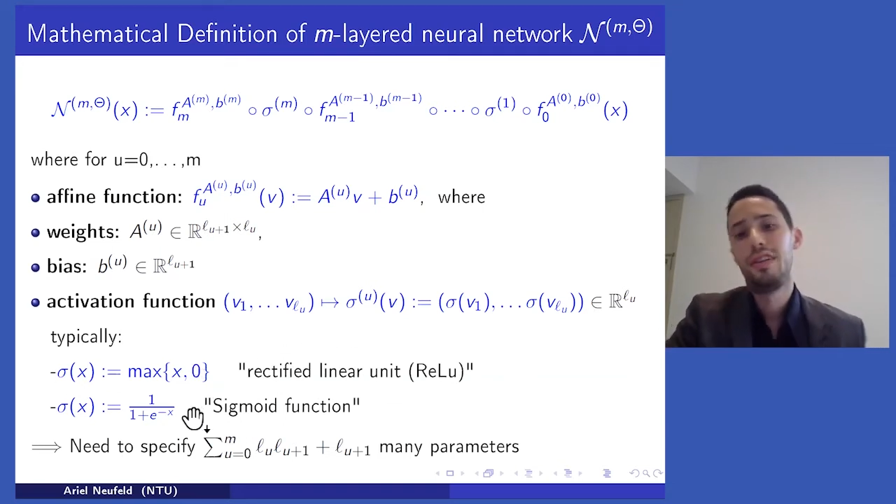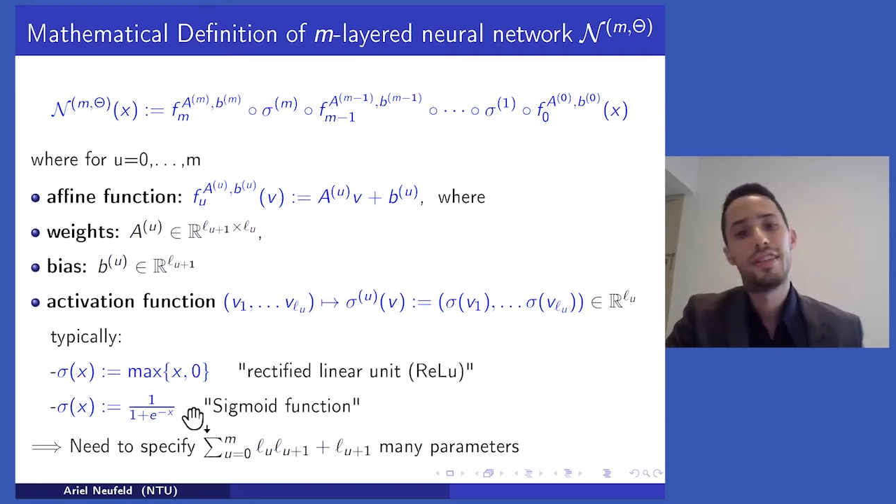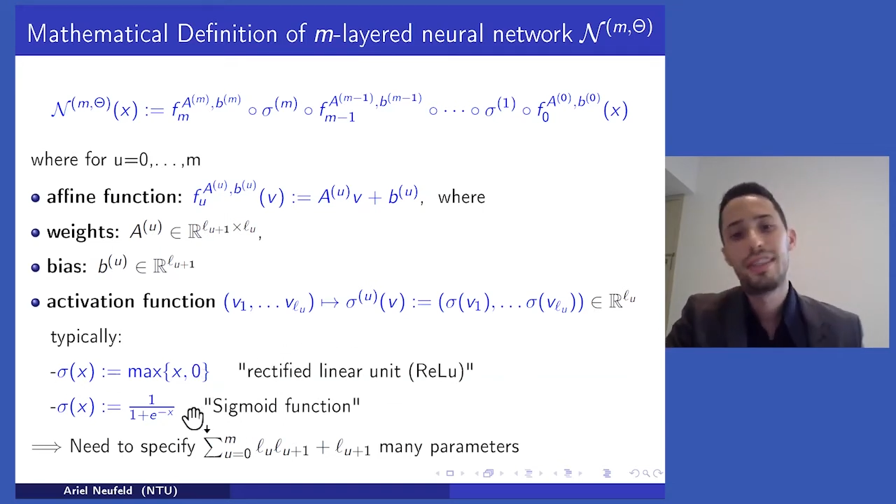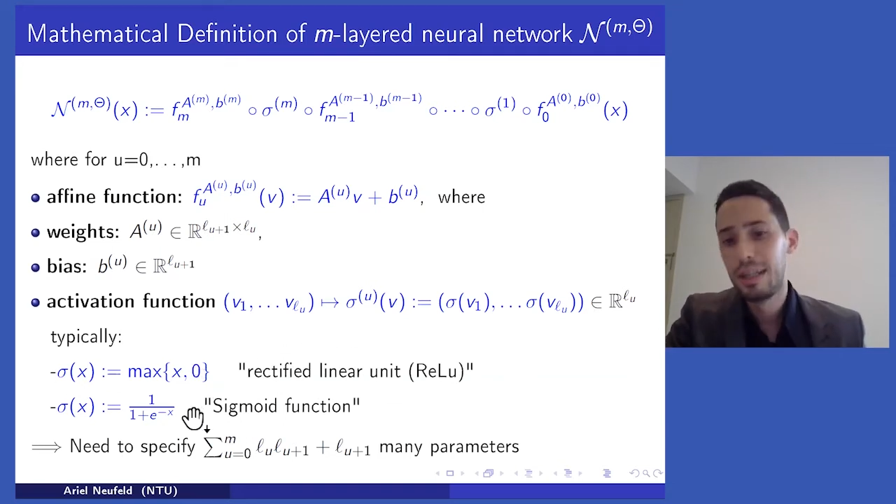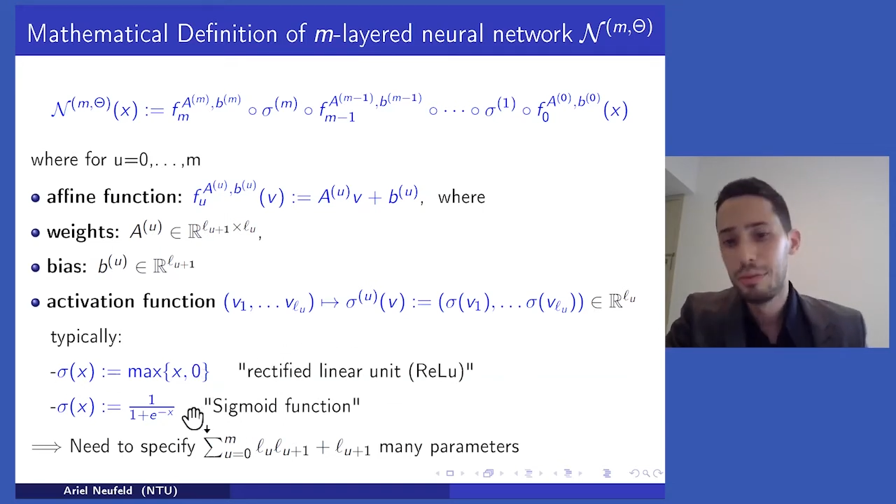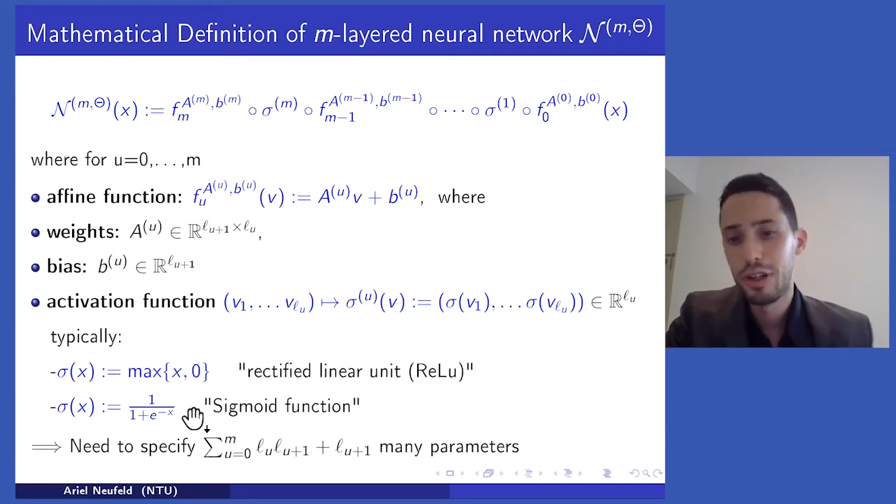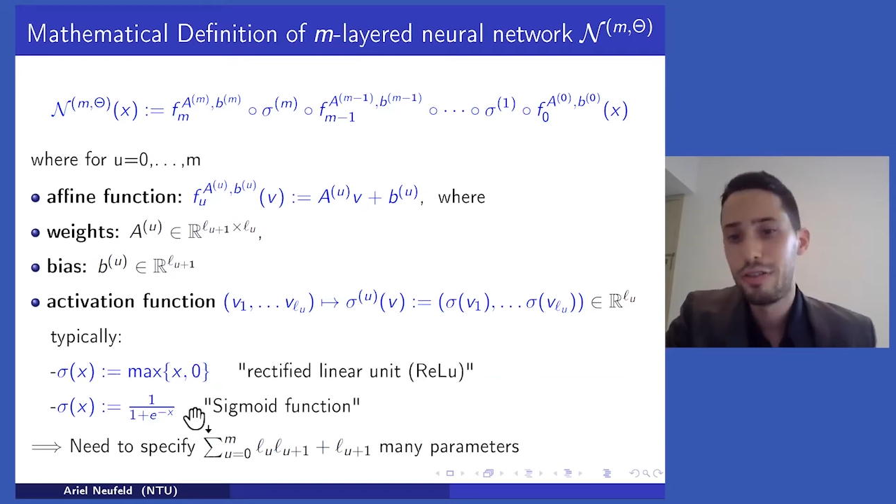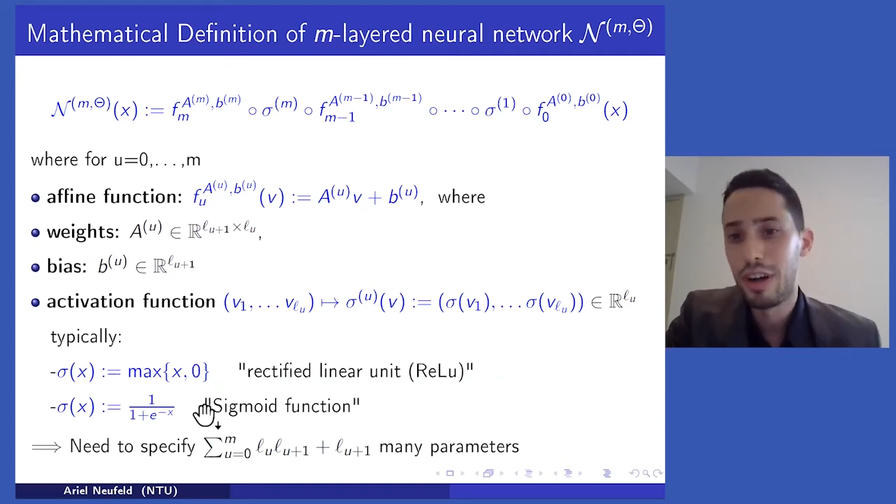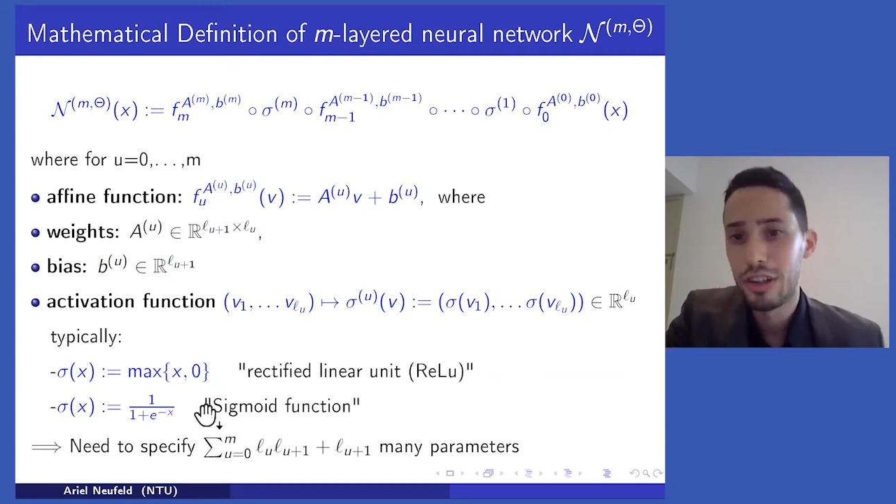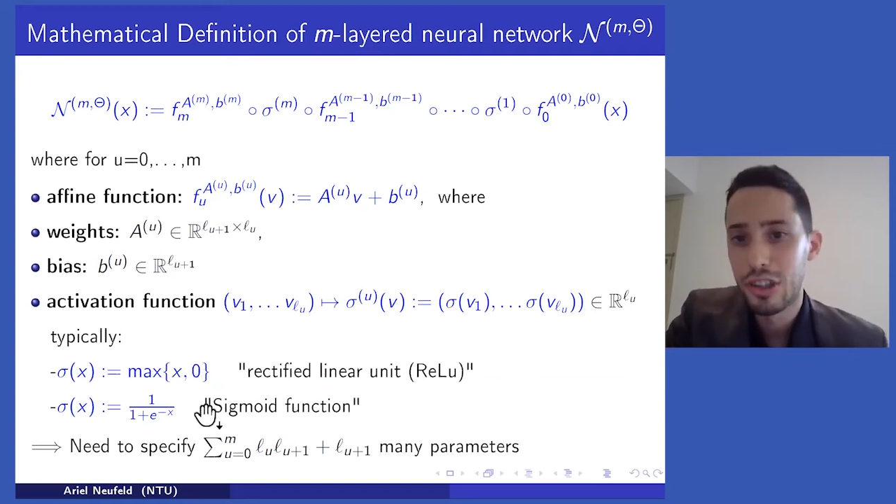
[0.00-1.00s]
the sigmoid
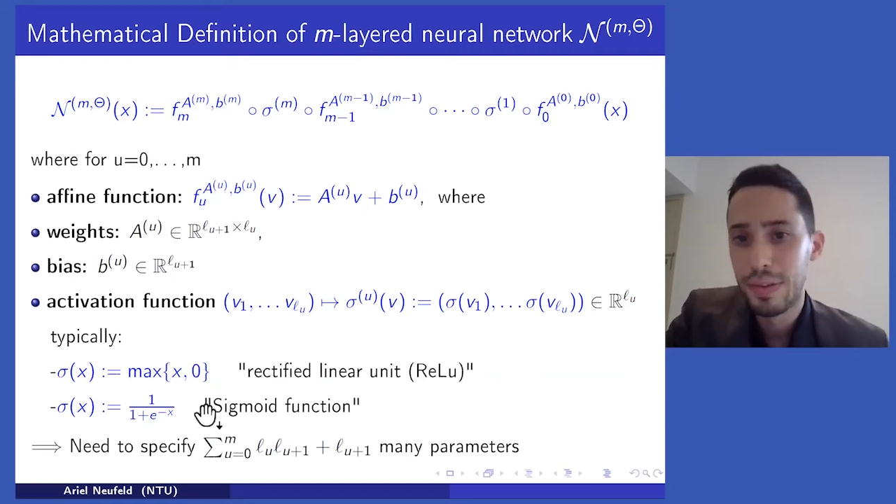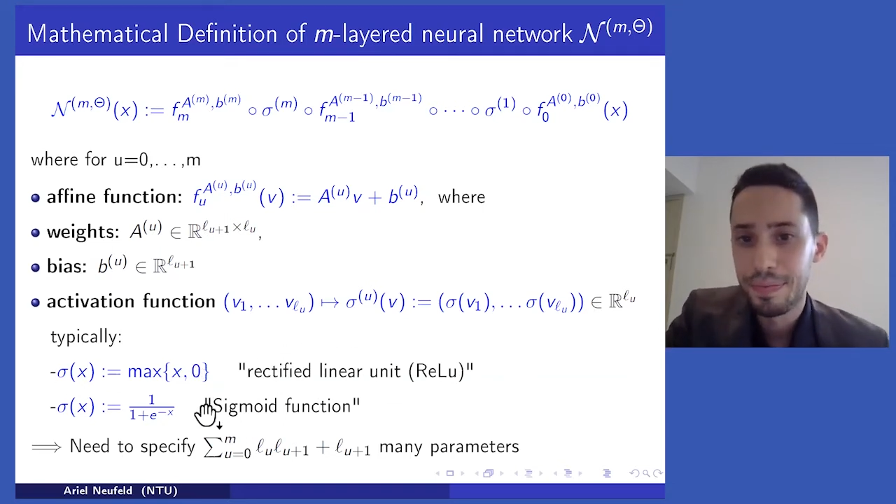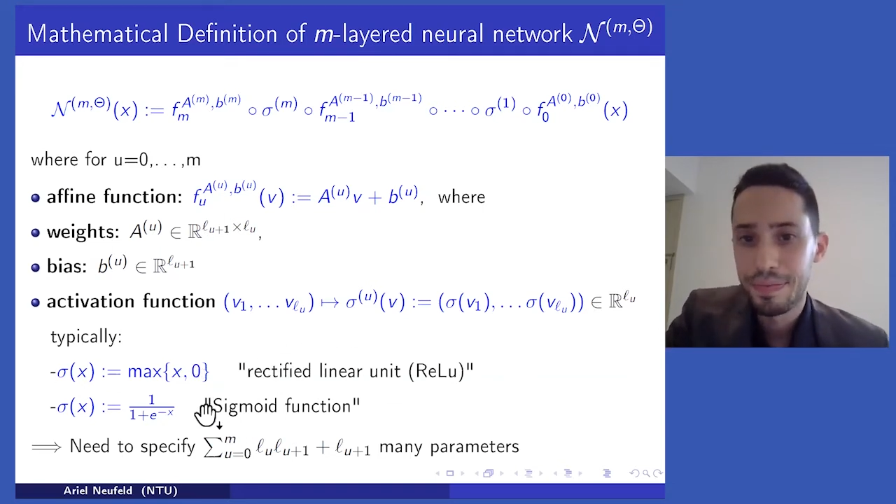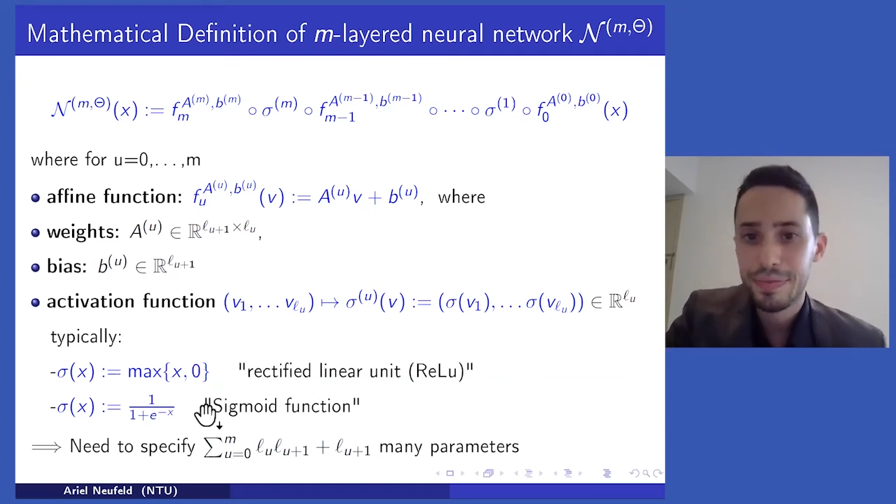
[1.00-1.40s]
function.